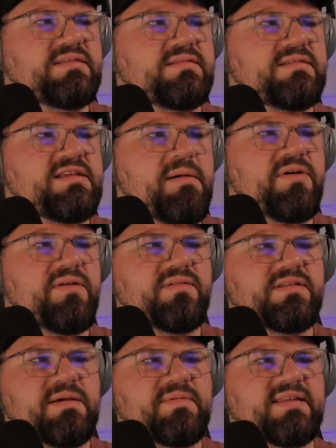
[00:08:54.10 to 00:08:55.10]
double
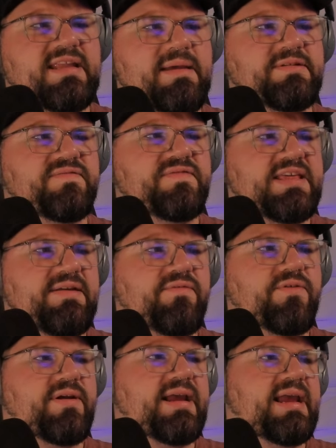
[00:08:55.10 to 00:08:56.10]
the damage of
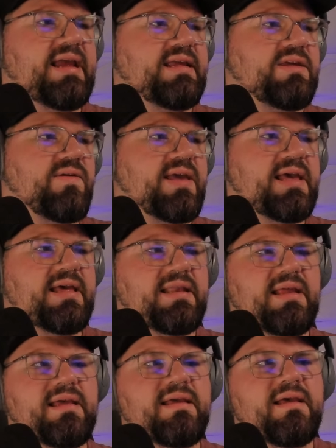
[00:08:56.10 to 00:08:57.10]
thievery. You
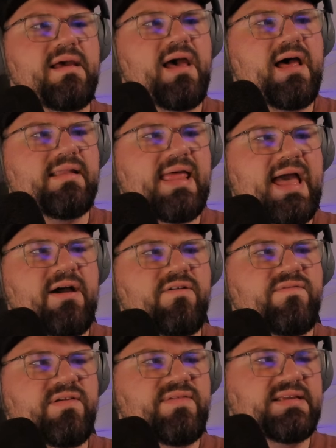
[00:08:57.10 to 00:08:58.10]
can allow
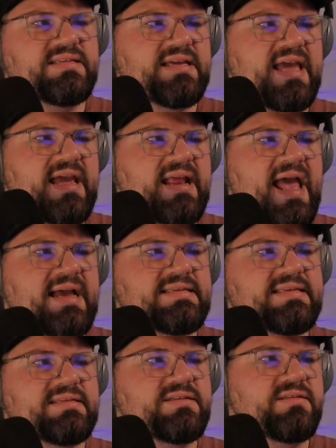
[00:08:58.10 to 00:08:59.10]
Vivi to gain
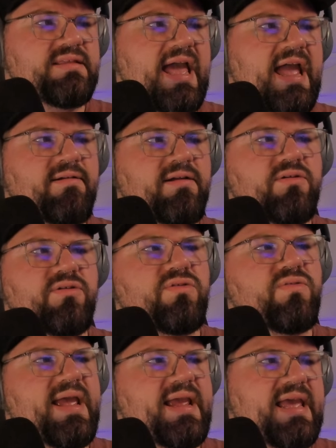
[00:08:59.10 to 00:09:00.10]
access to the arrow,
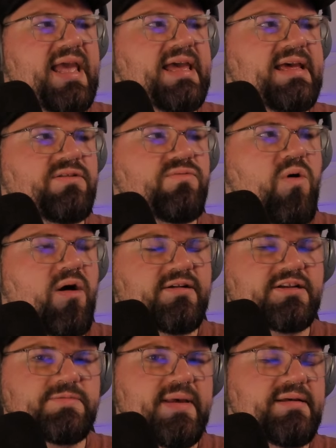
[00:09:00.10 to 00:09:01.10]
quake, and water
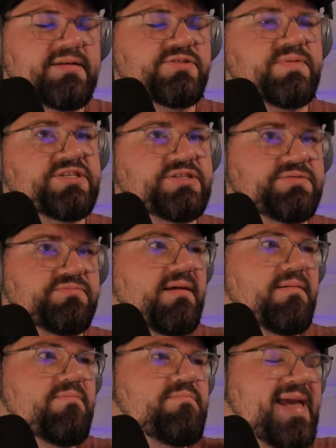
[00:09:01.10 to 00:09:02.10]
spells, which
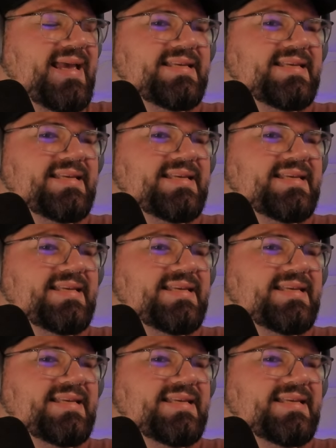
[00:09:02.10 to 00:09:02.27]
makes